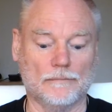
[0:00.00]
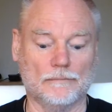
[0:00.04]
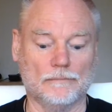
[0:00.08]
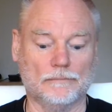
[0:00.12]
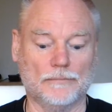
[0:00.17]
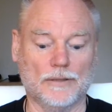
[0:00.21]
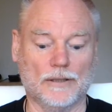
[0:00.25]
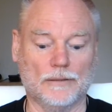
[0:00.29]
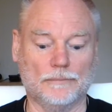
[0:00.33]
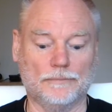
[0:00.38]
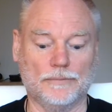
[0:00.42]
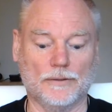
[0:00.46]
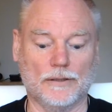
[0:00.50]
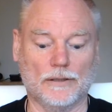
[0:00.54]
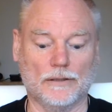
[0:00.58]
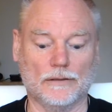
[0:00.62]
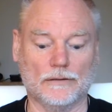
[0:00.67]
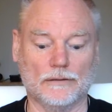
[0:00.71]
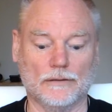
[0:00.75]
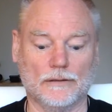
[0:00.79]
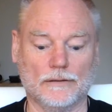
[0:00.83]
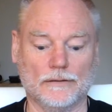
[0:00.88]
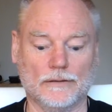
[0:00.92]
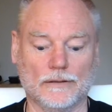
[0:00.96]

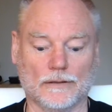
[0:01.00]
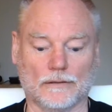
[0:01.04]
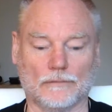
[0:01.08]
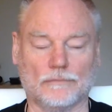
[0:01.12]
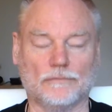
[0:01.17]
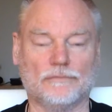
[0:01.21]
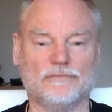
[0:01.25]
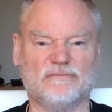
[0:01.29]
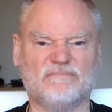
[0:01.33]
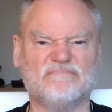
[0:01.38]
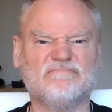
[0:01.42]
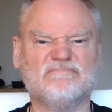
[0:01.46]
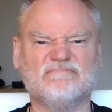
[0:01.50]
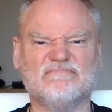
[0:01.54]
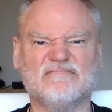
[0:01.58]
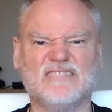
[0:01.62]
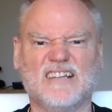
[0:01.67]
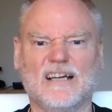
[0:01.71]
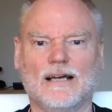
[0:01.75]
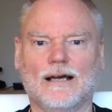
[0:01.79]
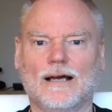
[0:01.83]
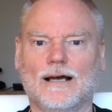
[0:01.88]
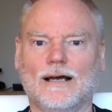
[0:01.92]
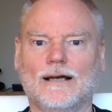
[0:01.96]
But you know,
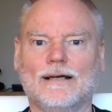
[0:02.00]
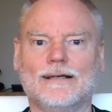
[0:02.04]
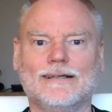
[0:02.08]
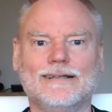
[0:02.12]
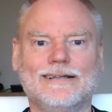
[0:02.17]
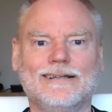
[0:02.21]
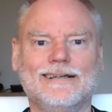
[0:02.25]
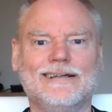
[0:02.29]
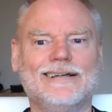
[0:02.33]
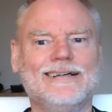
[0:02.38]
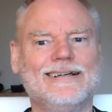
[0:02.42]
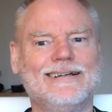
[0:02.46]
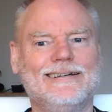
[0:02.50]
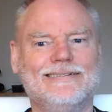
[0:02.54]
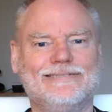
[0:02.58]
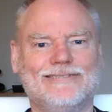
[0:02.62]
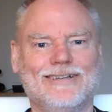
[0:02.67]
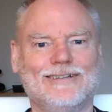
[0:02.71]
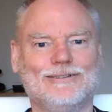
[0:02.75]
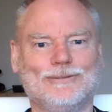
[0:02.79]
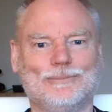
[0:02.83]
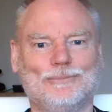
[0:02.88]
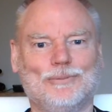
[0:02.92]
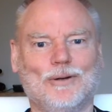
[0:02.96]
if
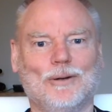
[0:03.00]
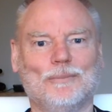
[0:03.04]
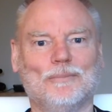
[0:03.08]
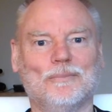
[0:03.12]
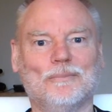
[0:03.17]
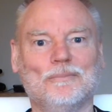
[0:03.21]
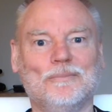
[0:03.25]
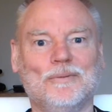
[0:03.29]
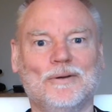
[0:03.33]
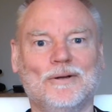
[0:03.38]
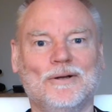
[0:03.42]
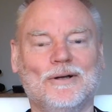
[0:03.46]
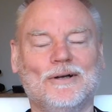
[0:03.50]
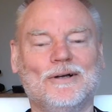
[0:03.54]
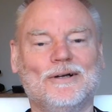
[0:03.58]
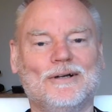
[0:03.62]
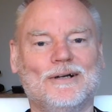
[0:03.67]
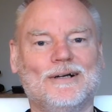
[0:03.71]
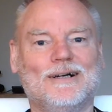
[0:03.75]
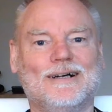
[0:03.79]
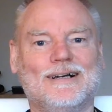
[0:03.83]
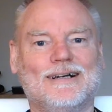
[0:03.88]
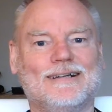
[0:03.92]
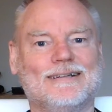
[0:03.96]
there's a problem,
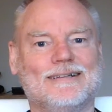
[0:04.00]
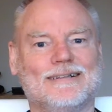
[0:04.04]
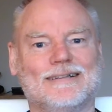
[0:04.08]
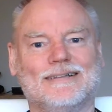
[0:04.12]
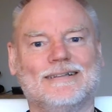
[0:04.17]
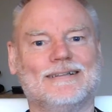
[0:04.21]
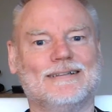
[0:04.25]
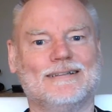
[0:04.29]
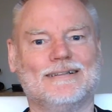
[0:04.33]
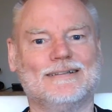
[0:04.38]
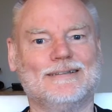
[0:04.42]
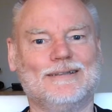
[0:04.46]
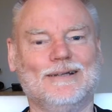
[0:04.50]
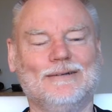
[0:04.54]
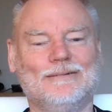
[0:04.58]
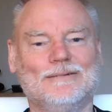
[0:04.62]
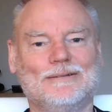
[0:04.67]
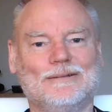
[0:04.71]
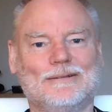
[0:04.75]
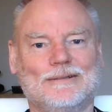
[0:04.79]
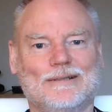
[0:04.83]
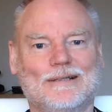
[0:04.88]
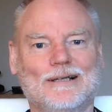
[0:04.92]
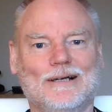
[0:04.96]

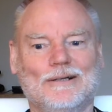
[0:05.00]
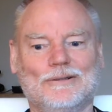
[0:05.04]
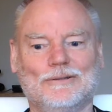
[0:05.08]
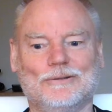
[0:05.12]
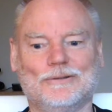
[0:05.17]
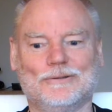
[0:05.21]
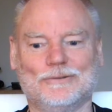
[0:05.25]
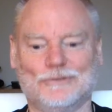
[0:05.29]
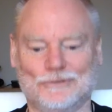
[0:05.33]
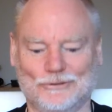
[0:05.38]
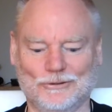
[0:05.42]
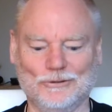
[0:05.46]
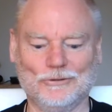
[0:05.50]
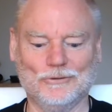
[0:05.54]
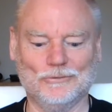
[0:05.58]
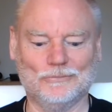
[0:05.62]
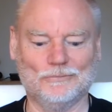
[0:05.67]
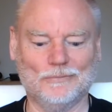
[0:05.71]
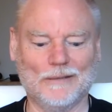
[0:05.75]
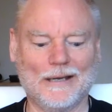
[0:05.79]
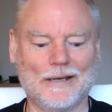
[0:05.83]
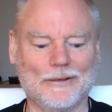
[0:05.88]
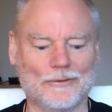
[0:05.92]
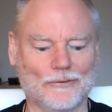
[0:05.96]
don't go too
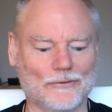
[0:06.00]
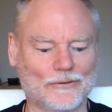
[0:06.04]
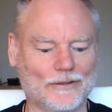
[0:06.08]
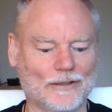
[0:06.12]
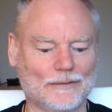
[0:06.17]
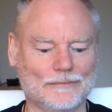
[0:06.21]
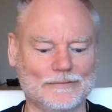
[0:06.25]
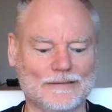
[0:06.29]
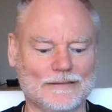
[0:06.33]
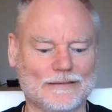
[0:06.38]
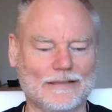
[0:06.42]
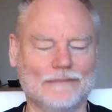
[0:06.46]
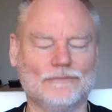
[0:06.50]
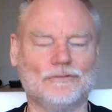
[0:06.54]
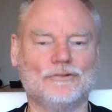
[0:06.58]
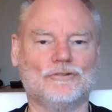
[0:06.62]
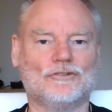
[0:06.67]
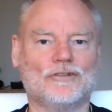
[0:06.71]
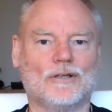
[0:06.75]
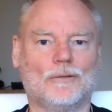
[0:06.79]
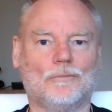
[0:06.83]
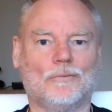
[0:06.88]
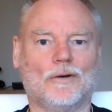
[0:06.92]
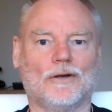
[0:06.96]
mad on it. I mean, they're giving
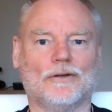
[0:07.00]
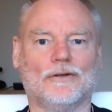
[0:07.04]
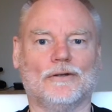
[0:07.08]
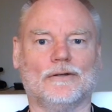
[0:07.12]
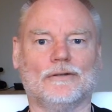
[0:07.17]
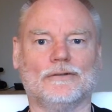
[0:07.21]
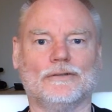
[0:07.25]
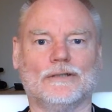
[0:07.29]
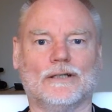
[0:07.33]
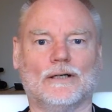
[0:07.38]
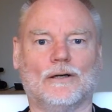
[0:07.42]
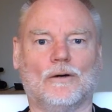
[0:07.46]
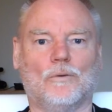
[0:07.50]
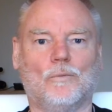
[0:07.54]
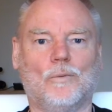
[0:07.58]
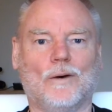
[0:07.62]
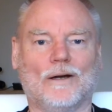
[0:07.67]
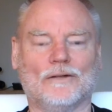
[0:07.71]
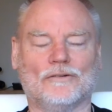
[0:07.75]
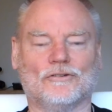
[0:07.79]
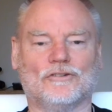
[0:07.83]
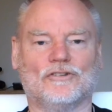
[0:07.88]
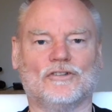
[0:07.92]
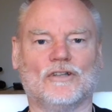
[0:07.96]
someone a
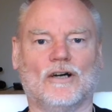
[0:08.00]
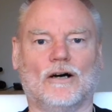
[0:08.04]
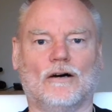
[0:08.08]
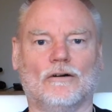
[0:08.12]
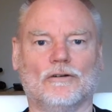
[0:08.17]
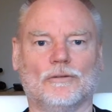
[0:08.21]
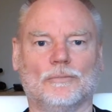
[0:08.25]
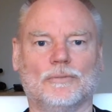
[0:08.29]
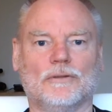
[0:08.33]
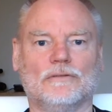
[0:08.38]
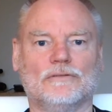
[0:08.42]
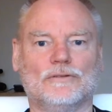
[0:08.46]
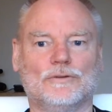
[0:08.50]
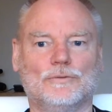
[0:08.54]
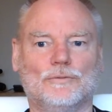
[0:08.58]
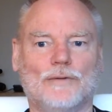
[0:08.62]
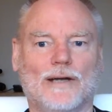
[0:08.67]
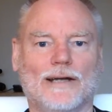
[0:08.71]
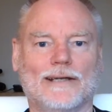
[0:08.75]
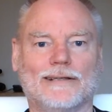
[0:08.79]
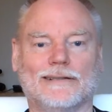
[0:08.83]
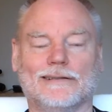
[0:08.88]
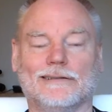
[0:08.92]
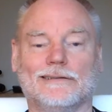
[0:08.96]
1 star and a bit of a
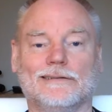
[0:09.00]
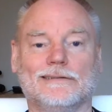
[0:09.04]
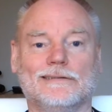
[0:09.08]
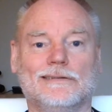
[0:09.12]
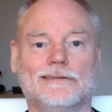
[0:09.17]
rant,